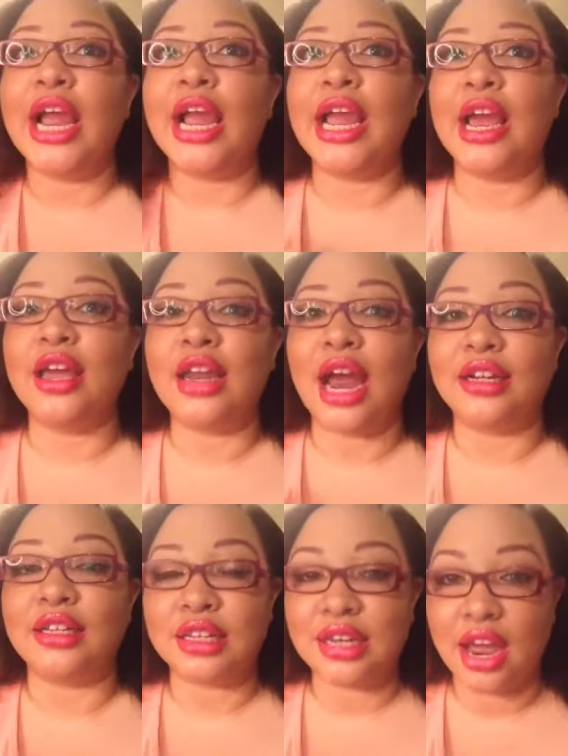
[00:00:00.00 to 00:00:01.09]
and I
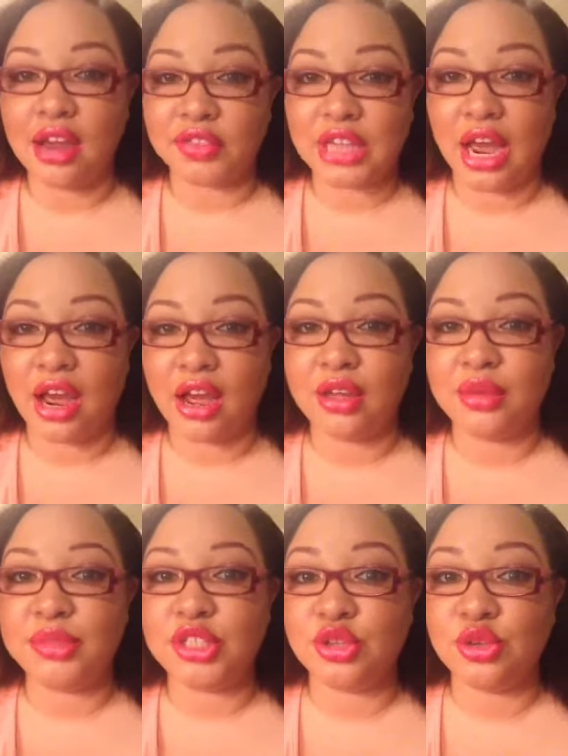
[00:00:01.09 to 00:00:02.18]
didn't have
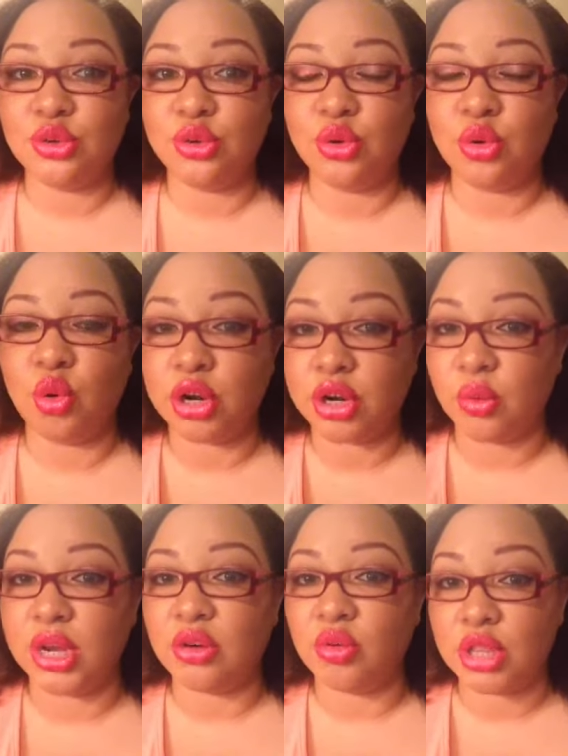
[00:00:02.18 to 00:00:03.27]
time to order
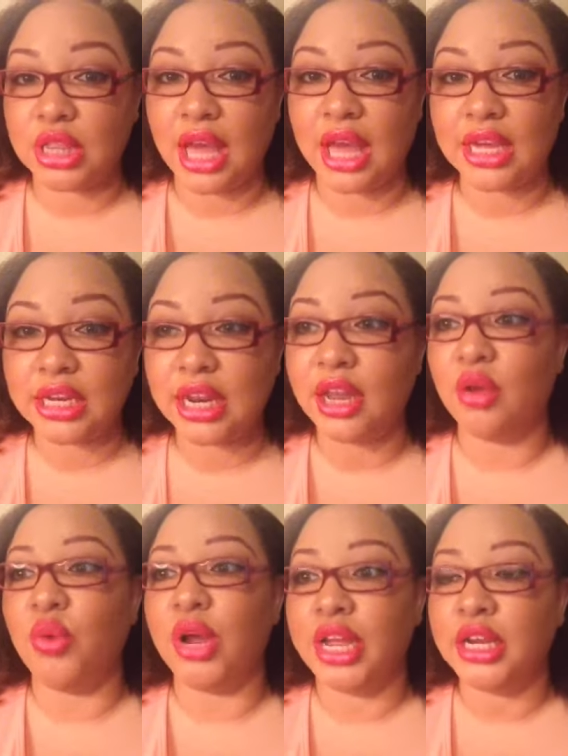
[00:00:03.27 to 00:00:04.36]
one online and
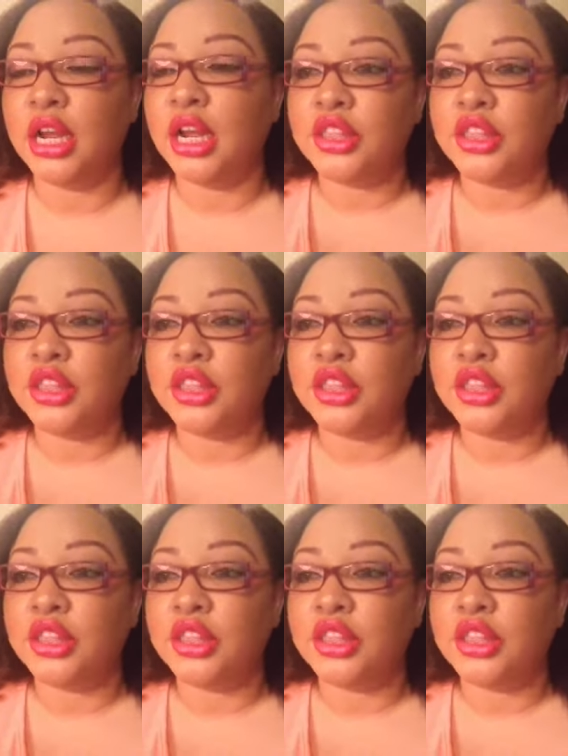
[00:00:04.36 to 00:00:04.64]
wait